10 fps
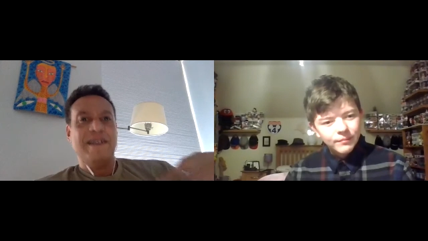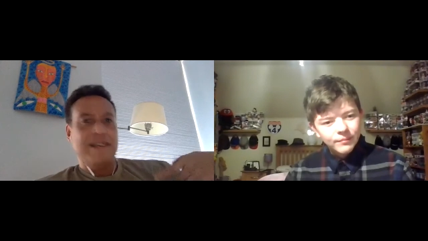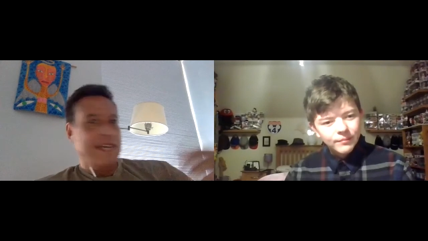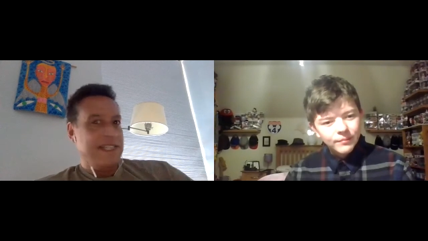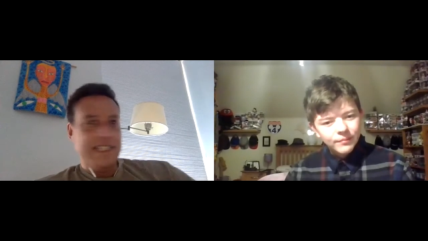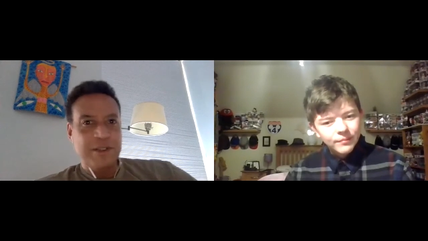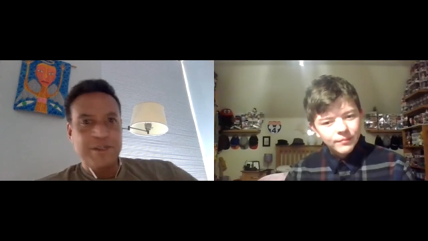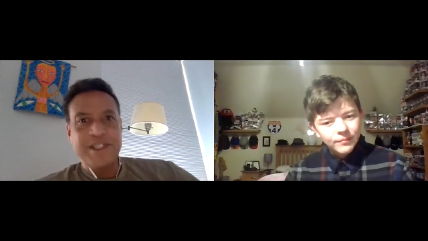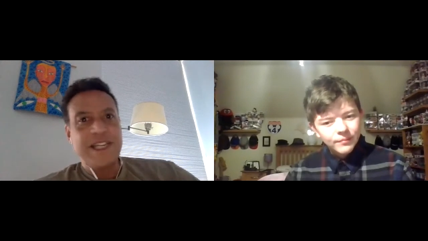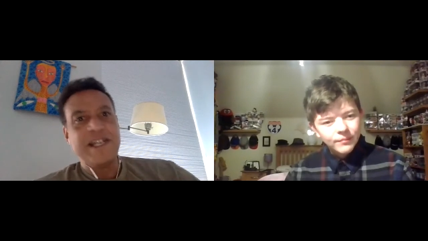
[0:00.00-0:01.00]
Speaker 1: I did a little
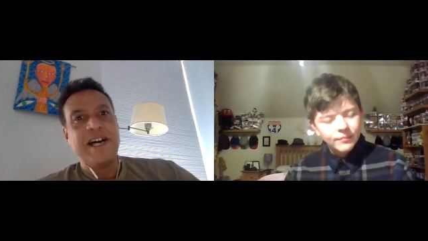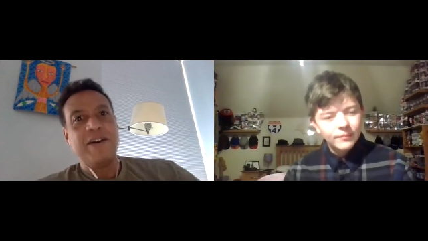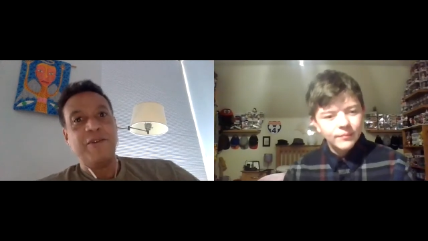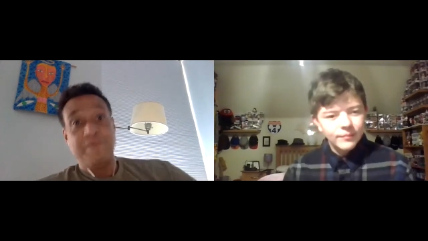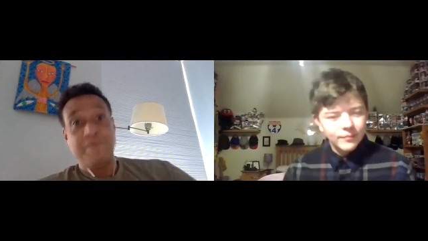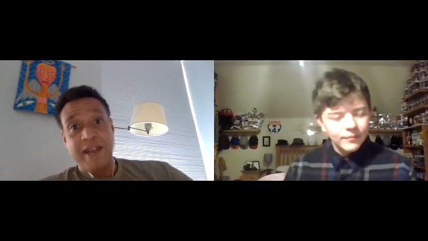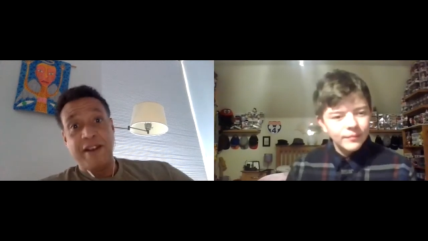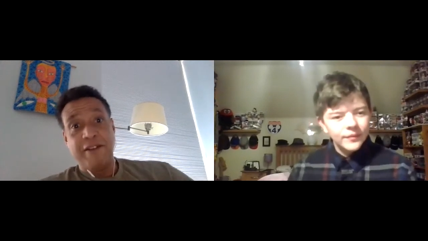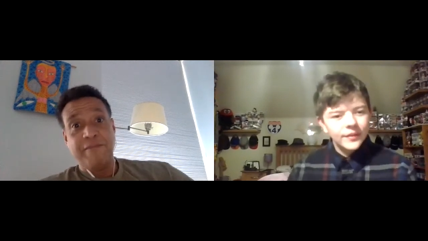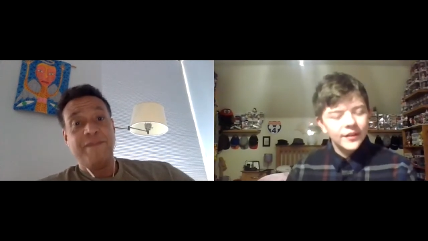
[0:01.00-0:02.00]
TikTok with
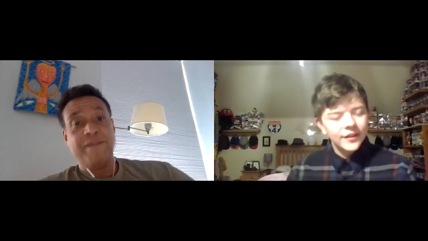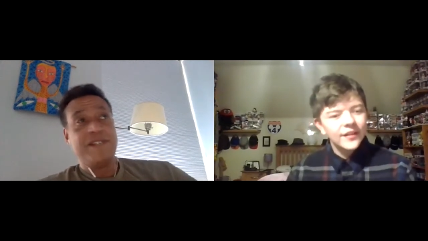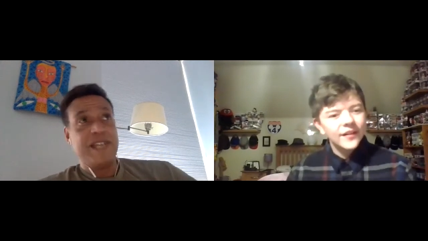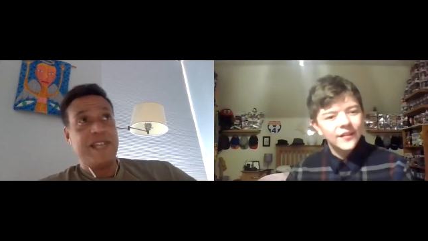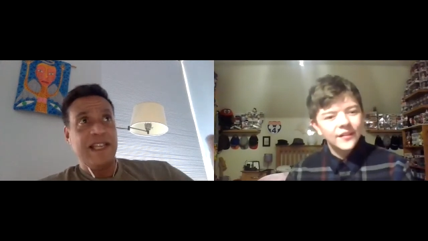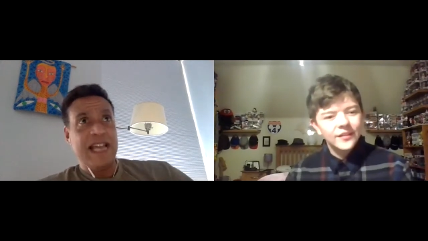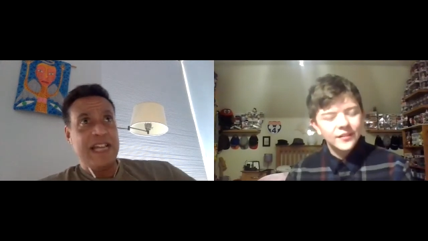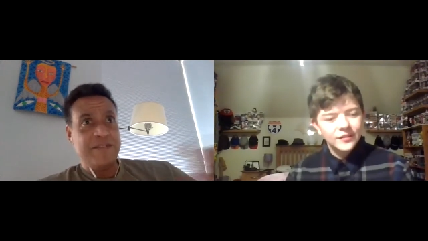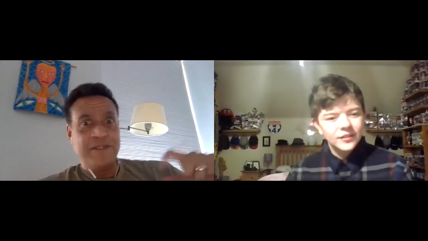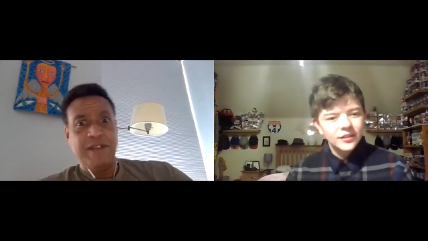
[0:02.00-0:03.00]
Bear saying the
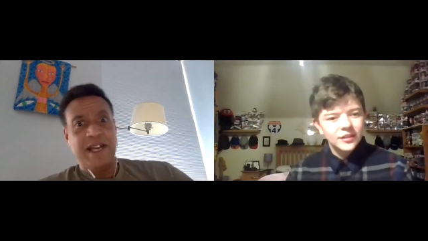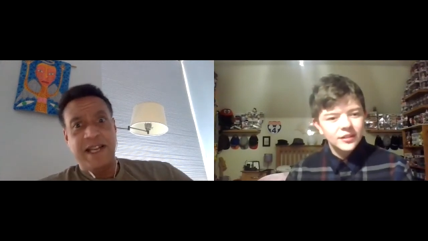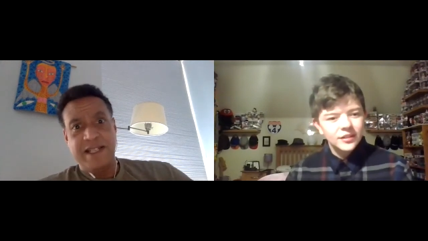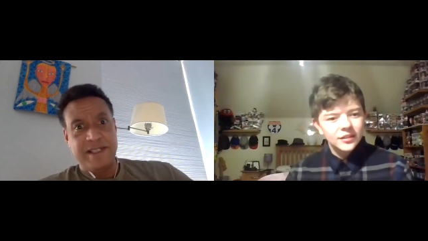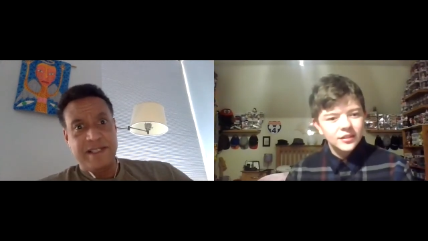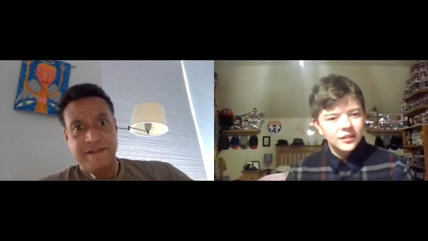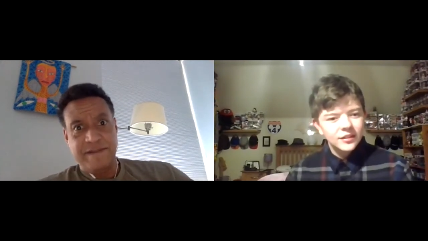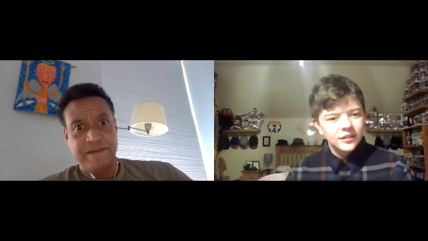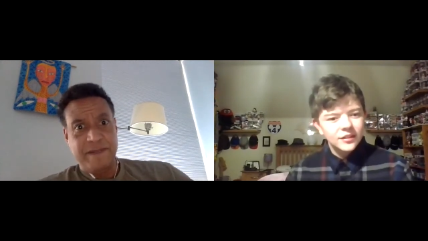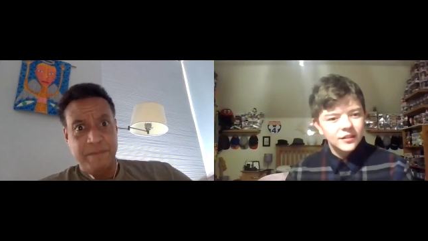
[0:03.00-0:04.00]
last few lines of
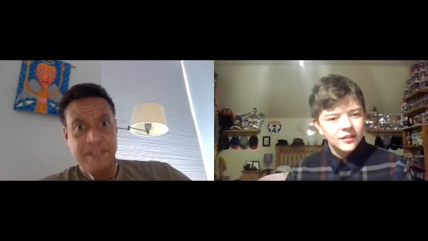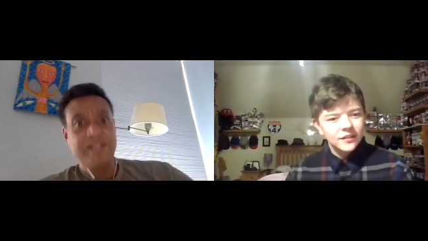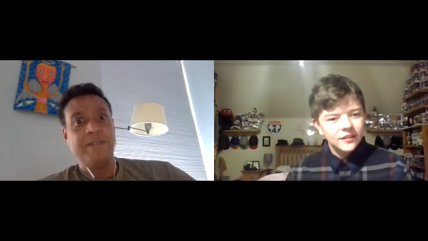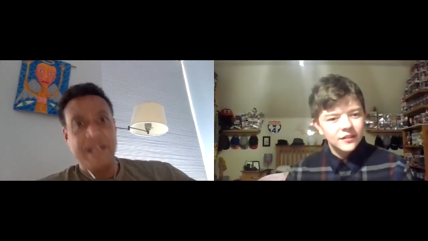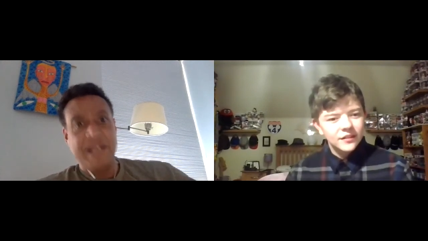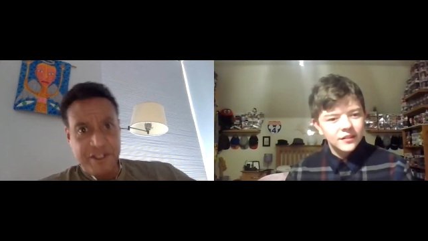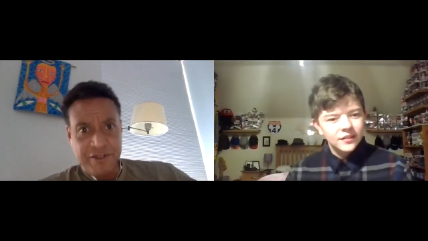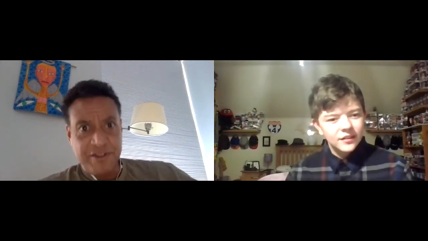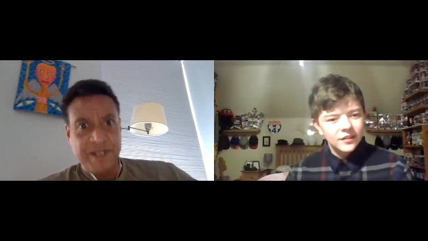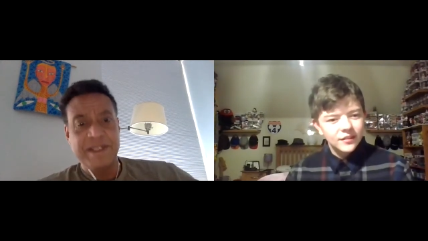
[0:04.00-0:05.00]
Midsummer Night's
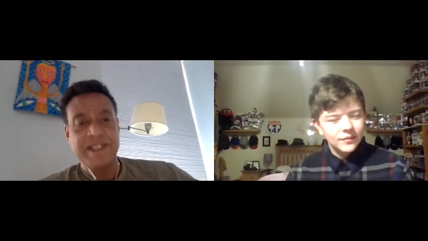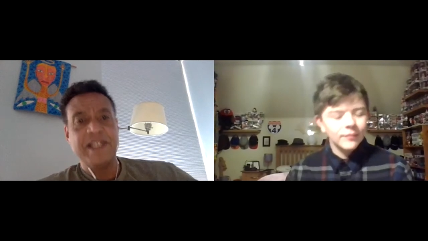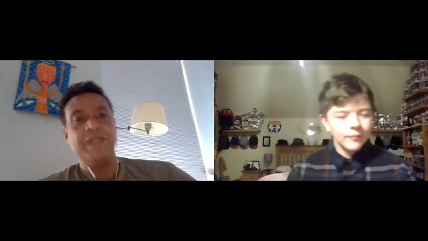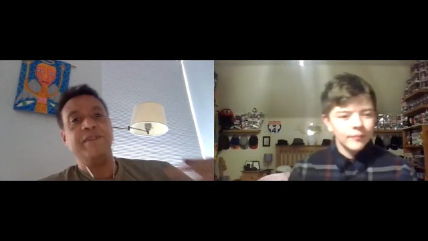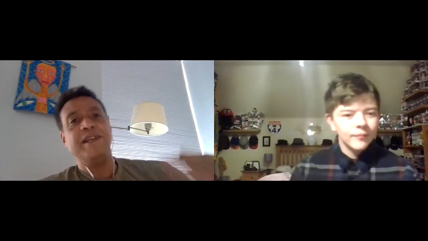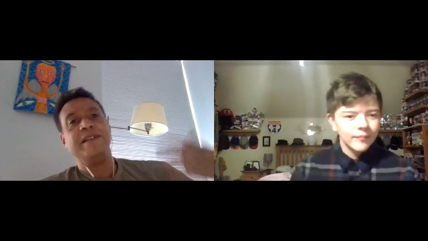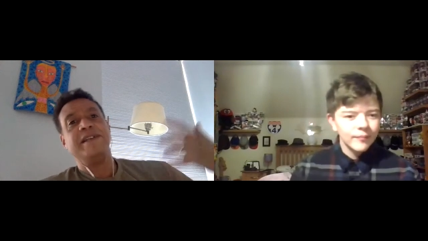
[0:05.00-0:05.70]
Dream to celebrate